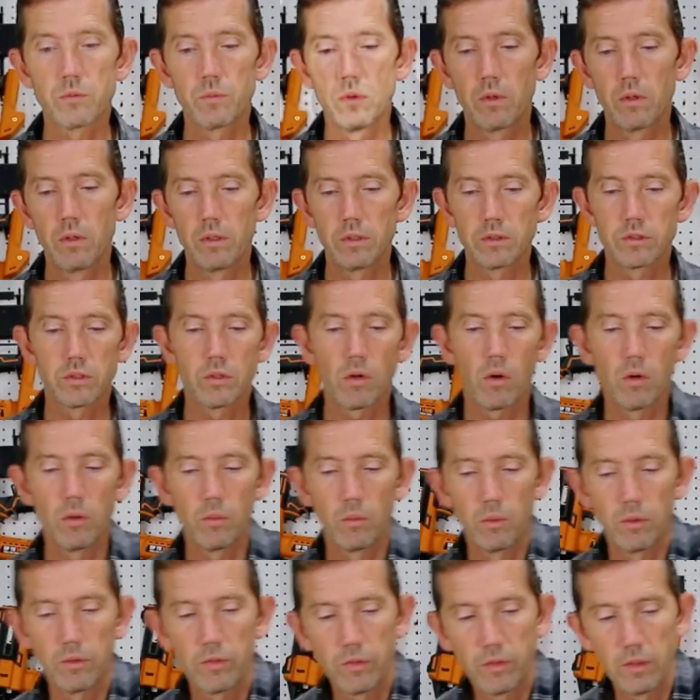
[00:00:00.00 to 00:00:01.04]
we're going to start
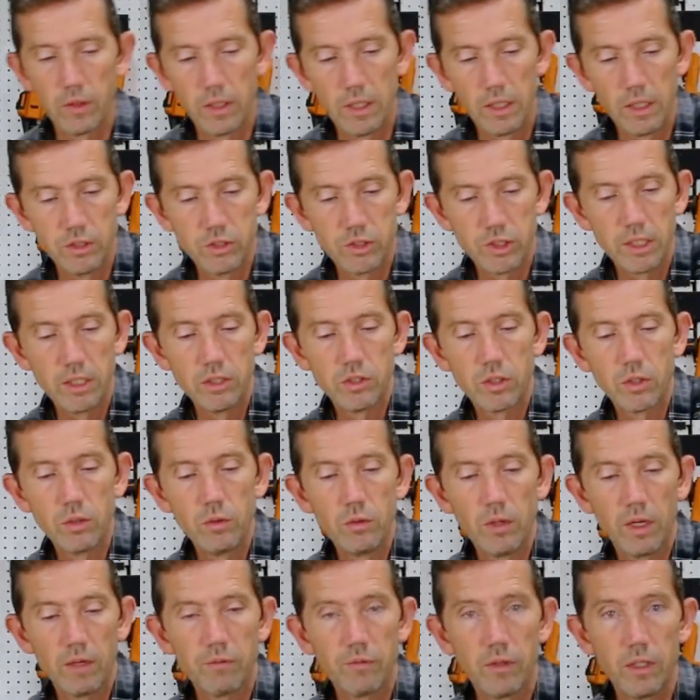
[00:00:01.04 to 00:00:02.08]
with the G2
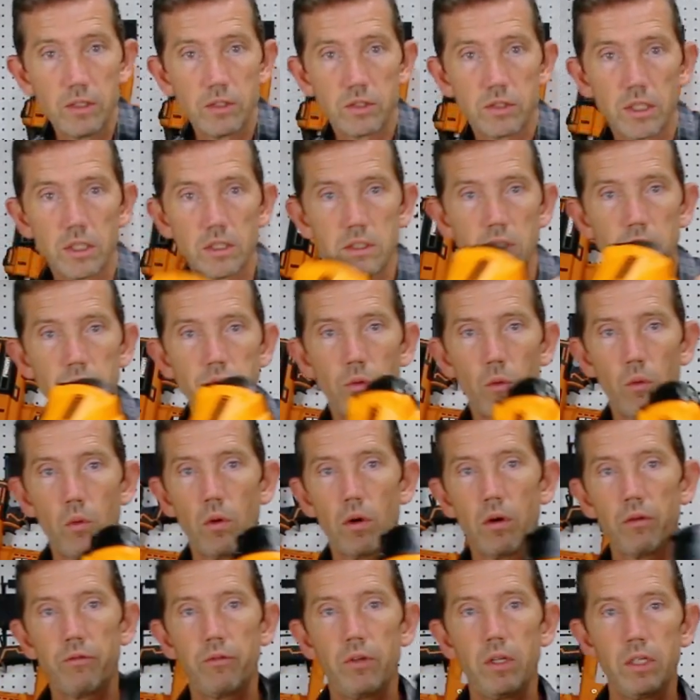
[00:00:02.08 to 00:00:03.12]
FN64,
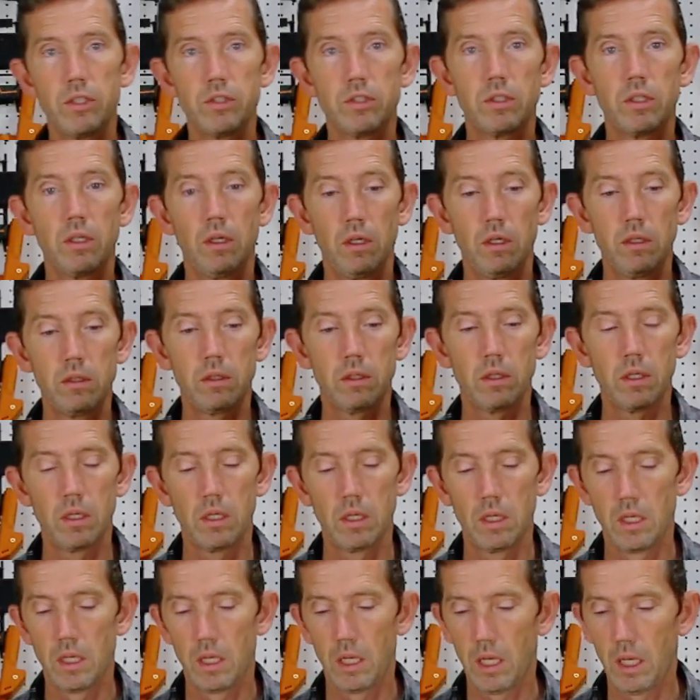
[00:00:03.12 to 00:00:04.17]
our finish gun,
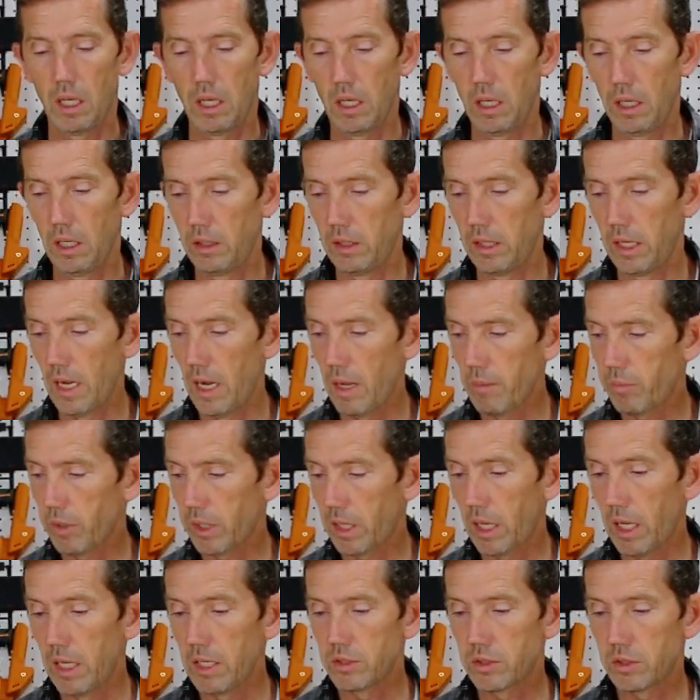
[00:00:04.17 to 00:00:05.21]
and the
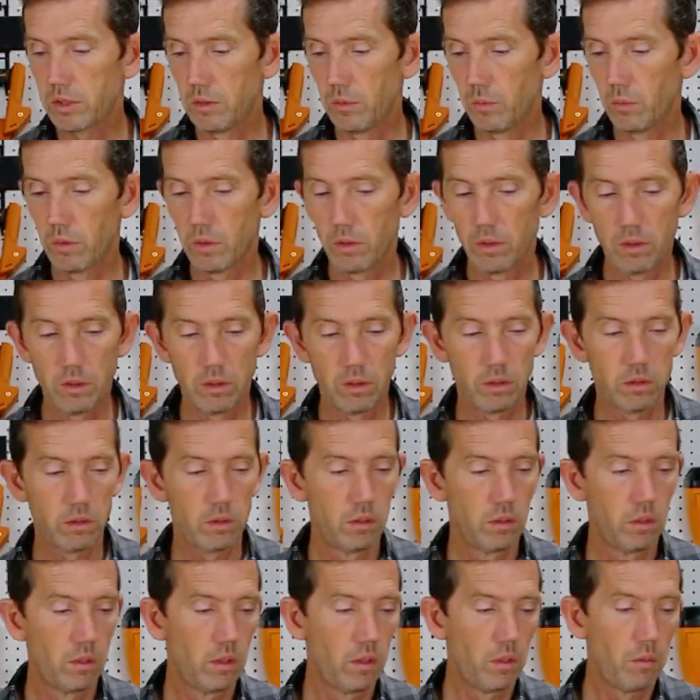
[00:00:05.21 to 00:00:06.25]
application that we're going to
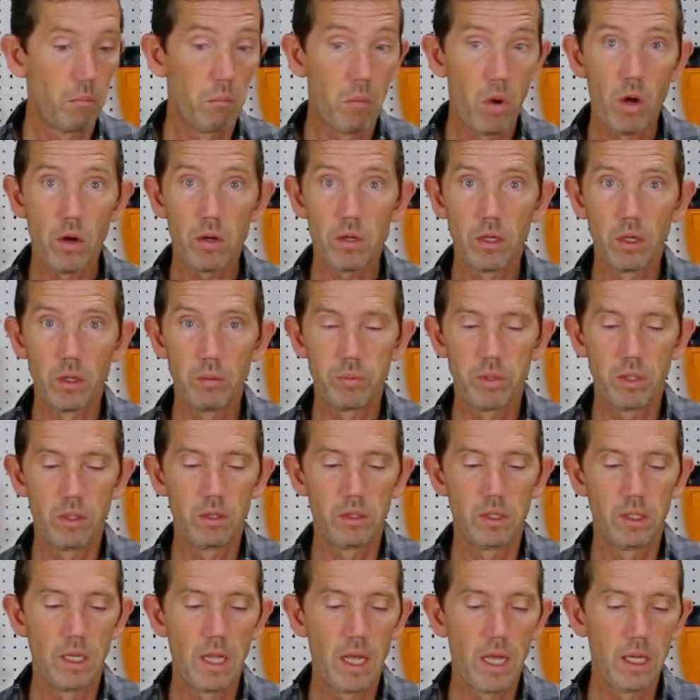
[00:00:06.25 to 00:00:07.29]
mock up here
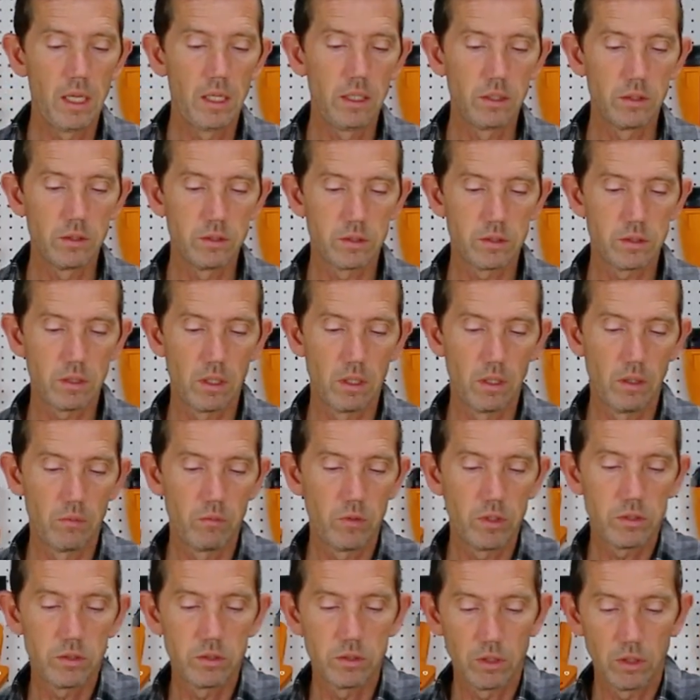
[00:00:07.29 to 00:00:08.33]
today is
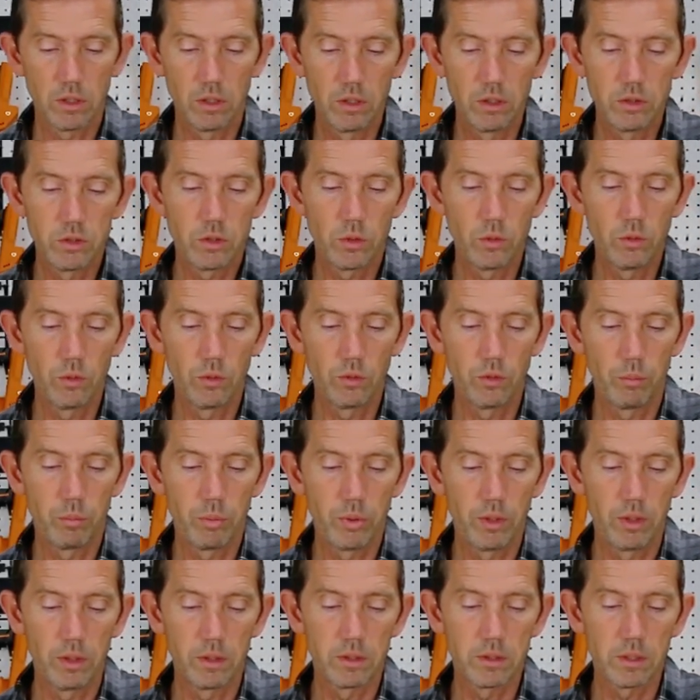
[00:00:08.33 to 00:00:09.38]
this is a good tool to
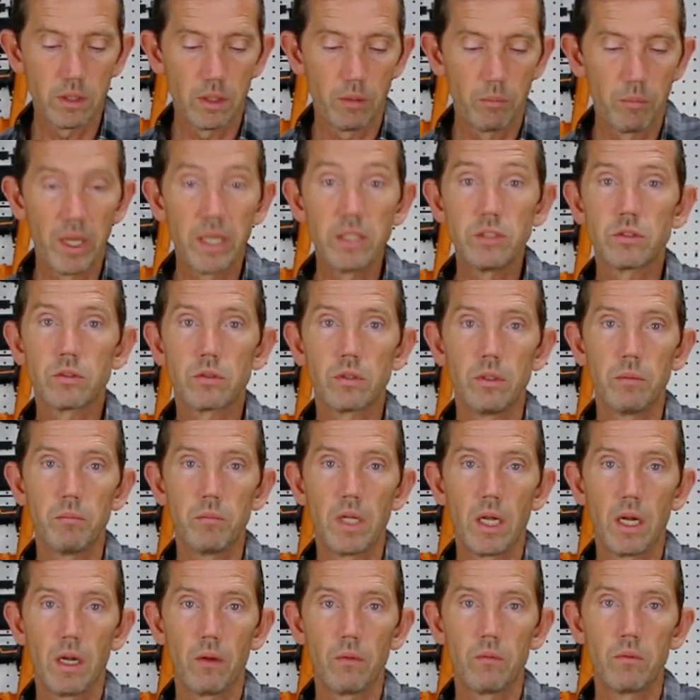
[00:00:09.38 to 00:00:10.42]
put base trim
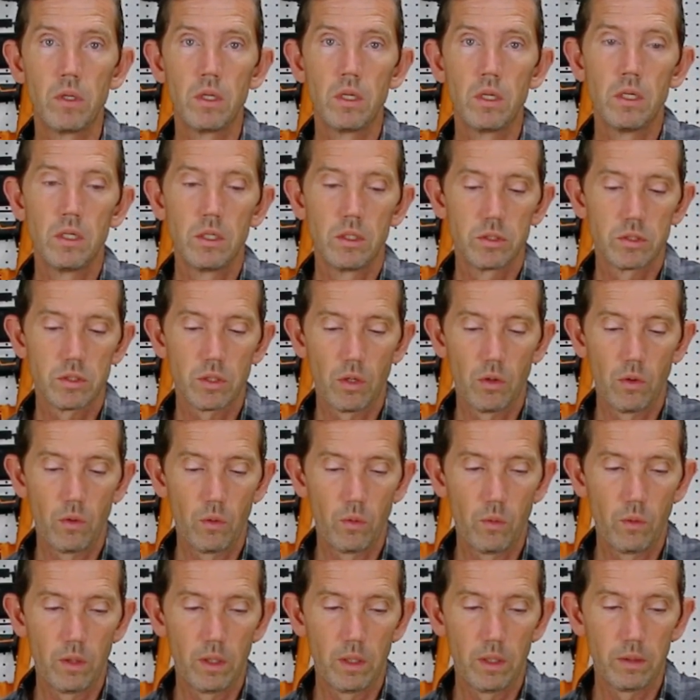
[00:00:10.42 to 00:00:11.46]
down.
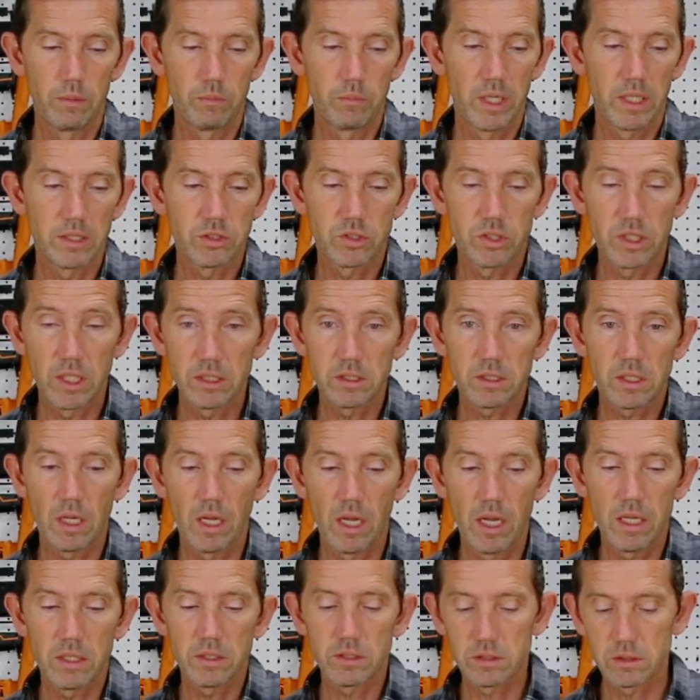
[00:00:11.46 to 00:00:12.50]
So as Jessica
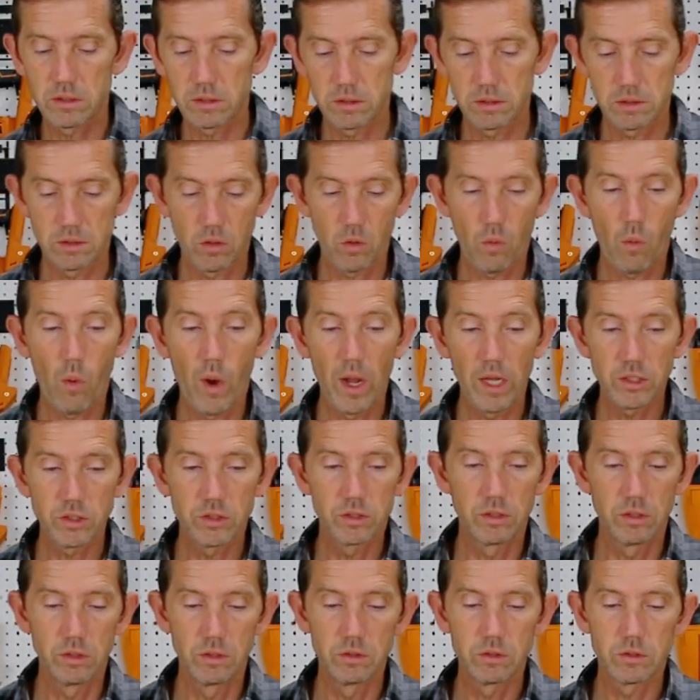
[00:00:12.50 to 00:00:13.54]
asks
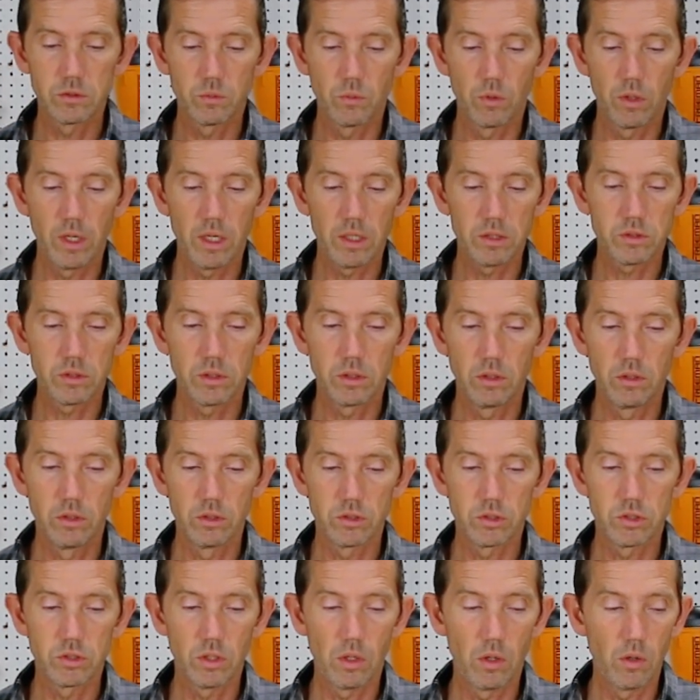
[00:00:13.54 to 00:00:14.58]
questions, we're actually going to
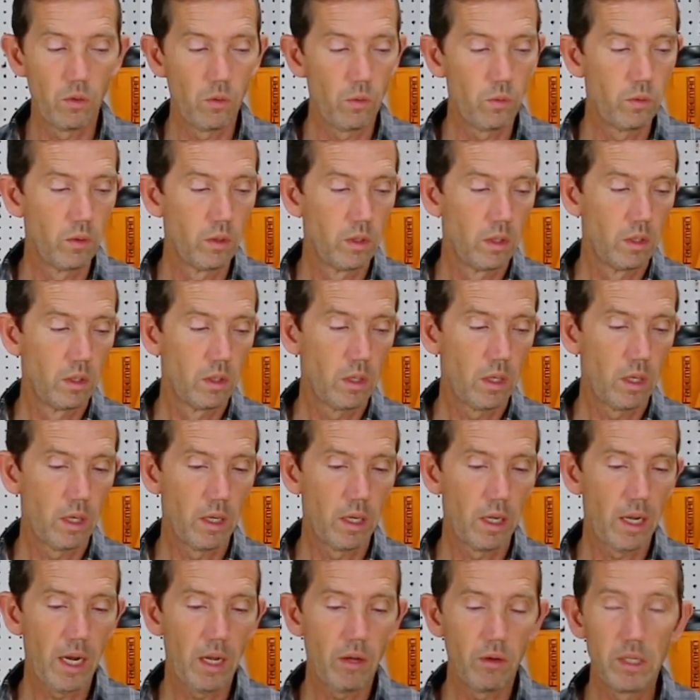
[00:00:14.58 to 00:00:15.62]
show
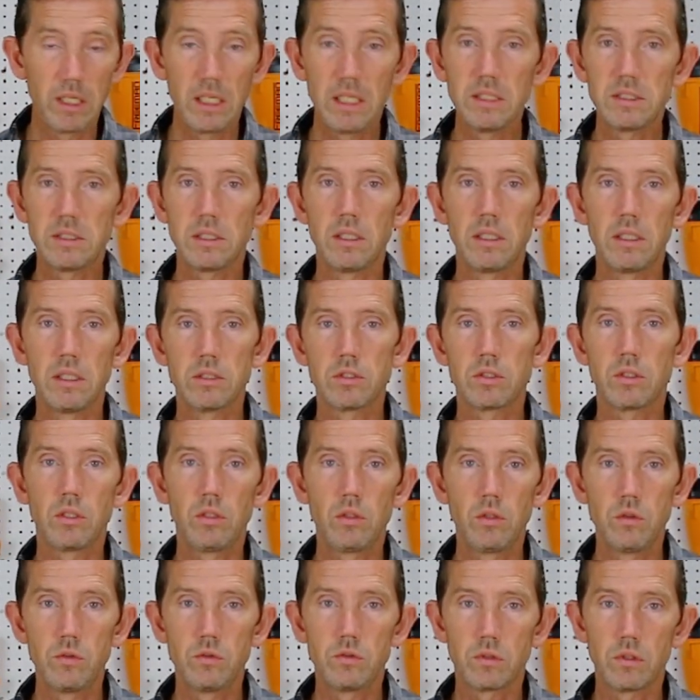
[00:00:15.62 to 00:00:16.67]
how easy it is to
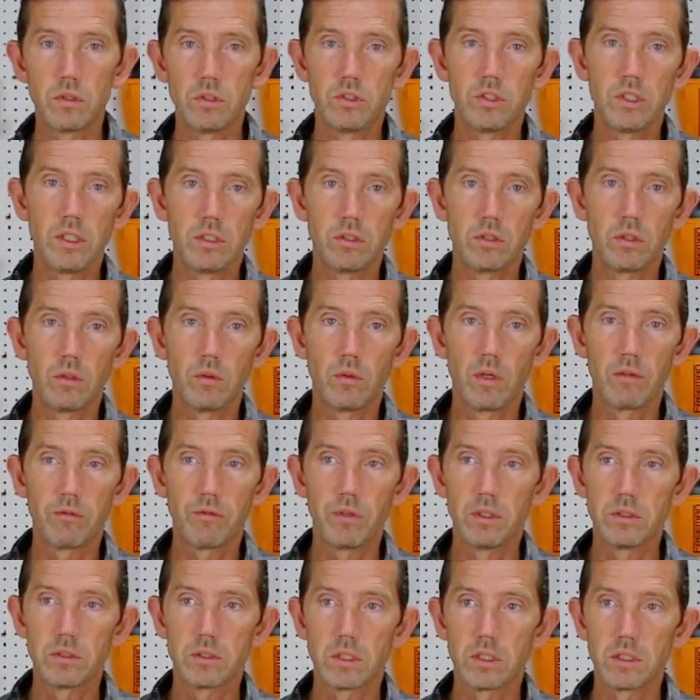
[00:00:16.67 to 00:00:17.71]
use the G2
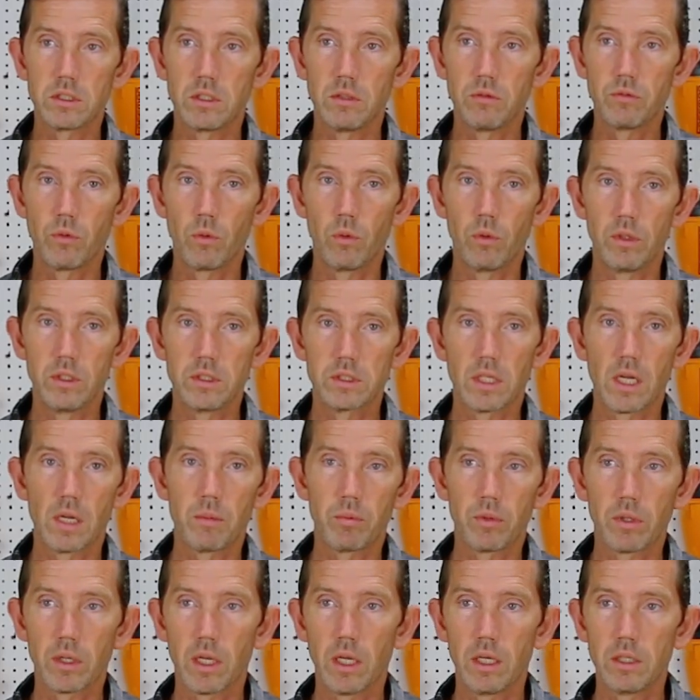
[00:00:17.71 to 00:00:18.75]
FN64 in this
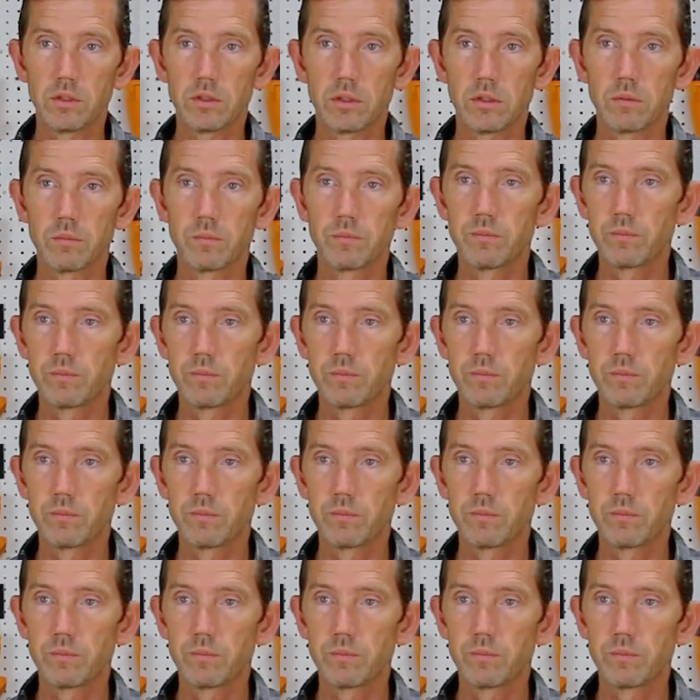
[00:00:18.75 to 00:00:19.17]
application.